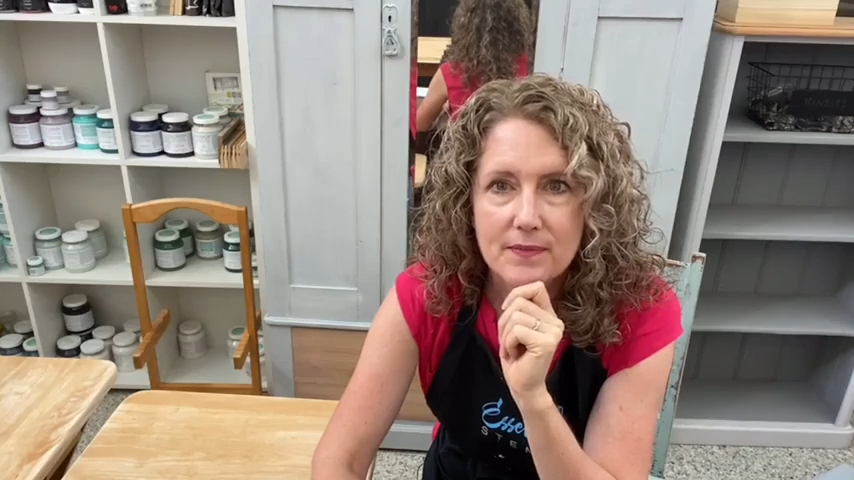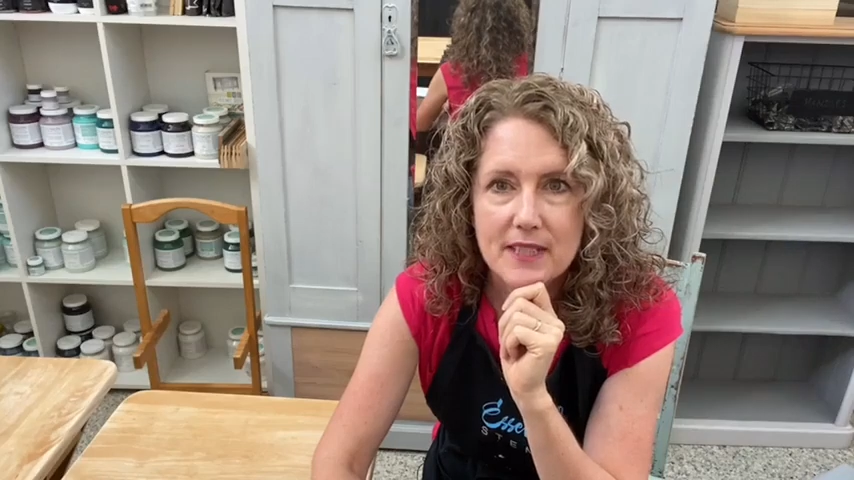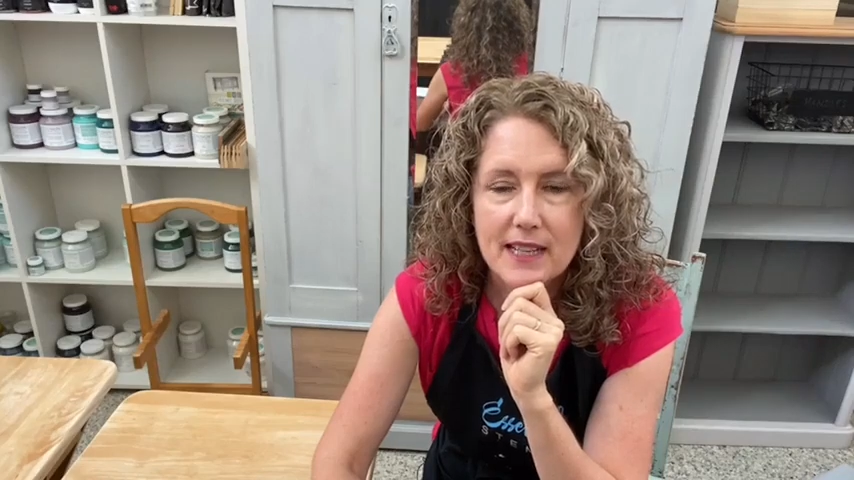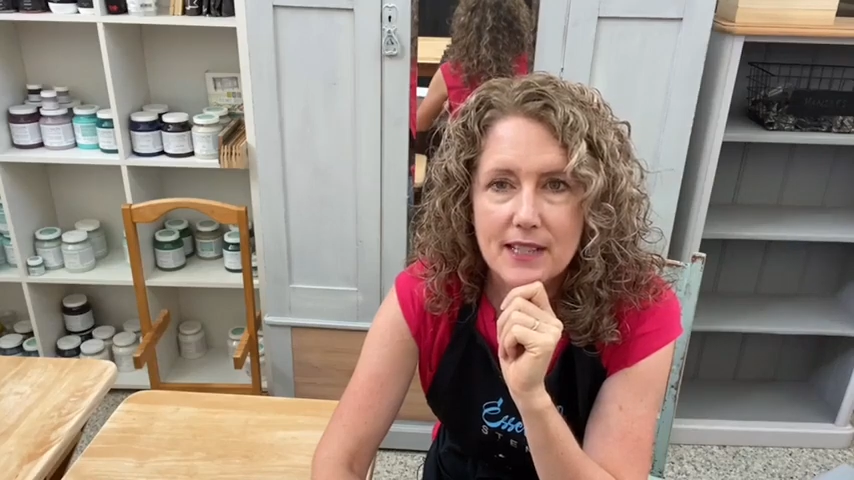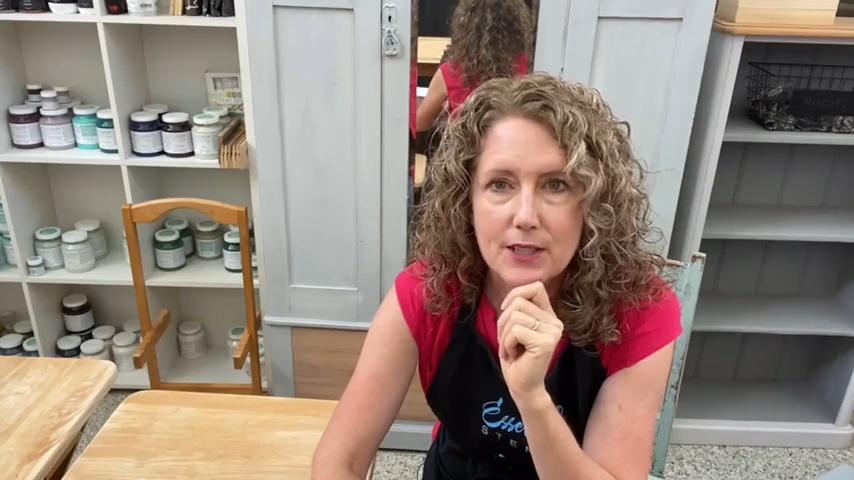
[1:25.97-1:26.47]

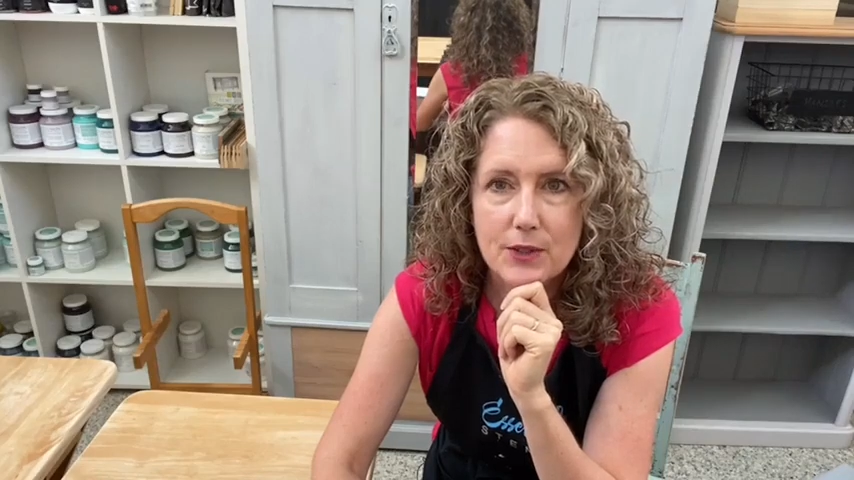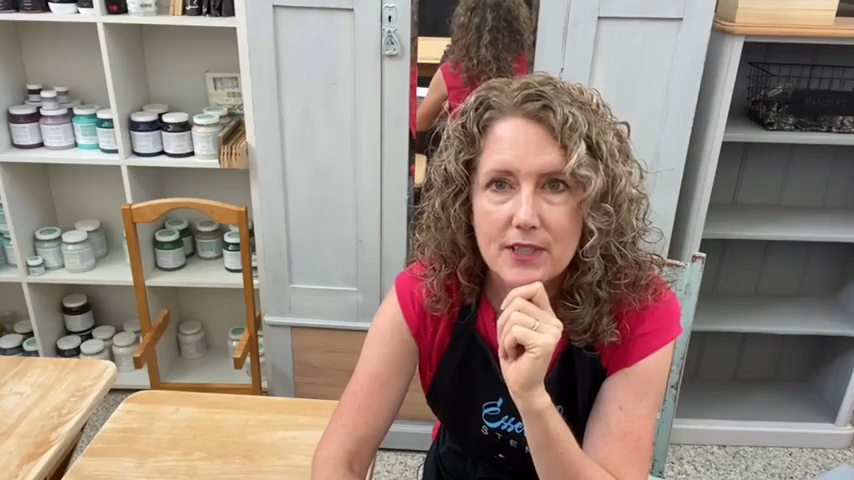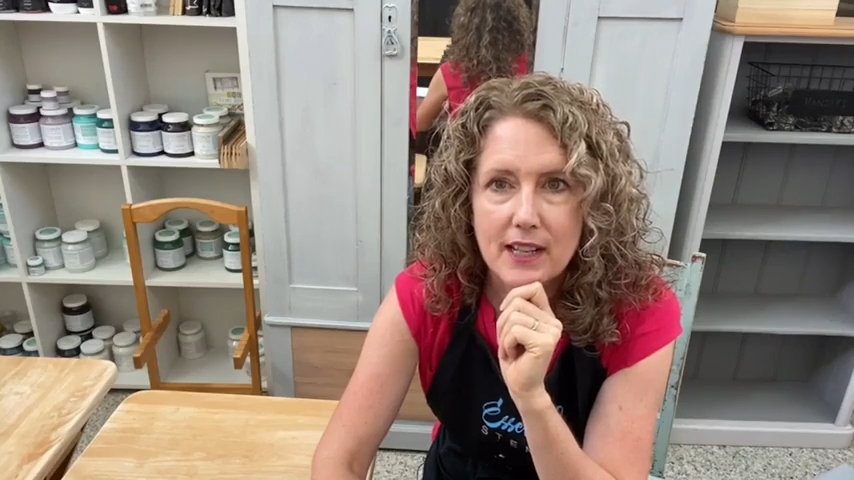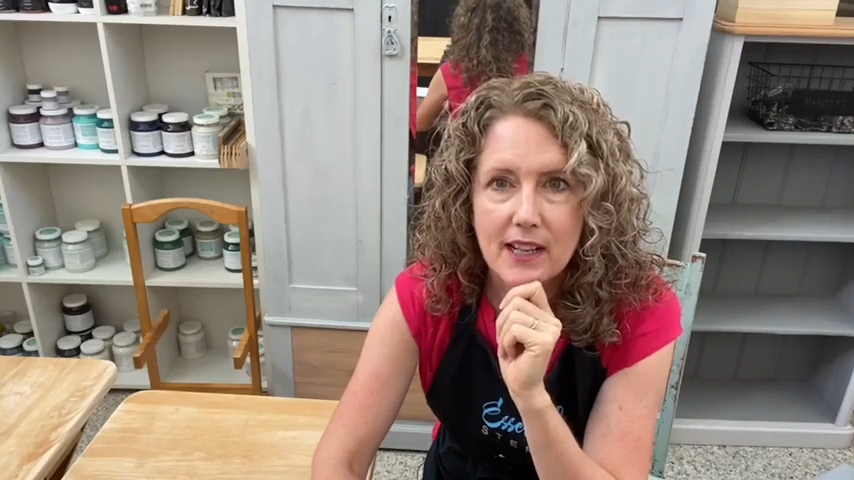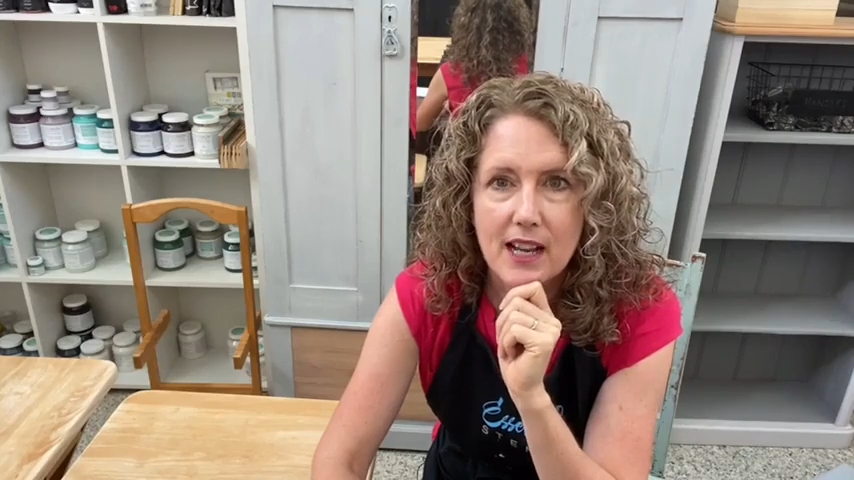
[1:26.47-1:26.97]
stencils
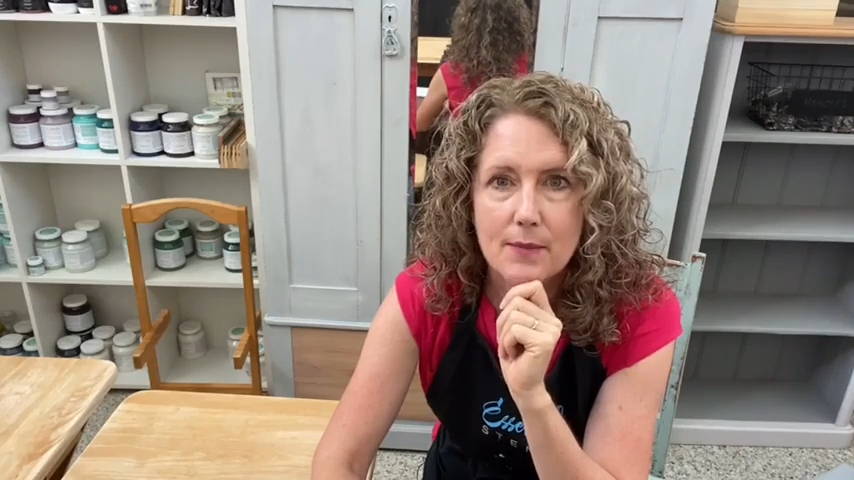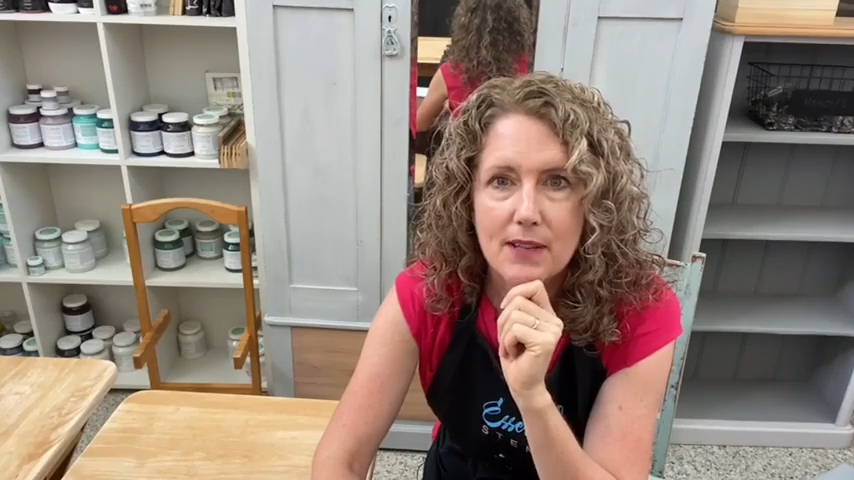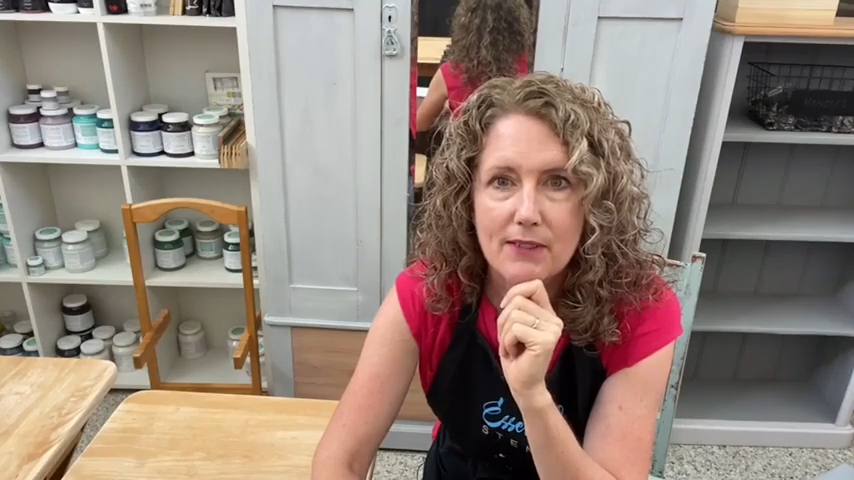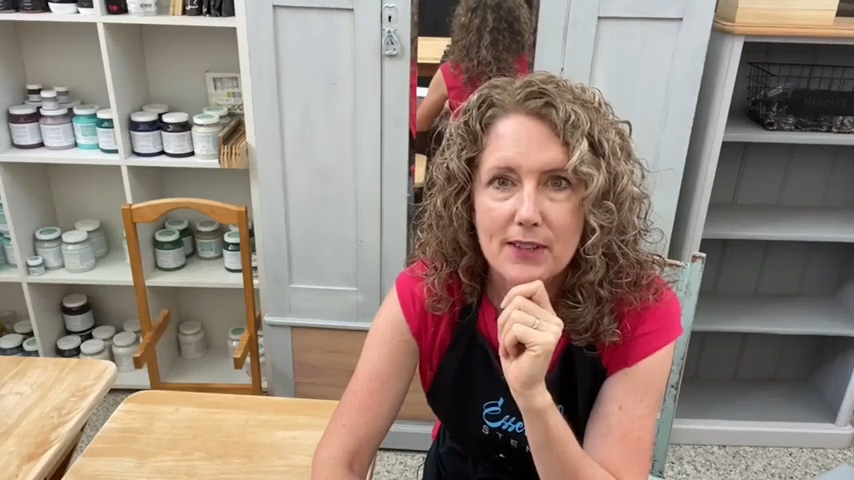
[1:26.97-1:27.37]
that are coming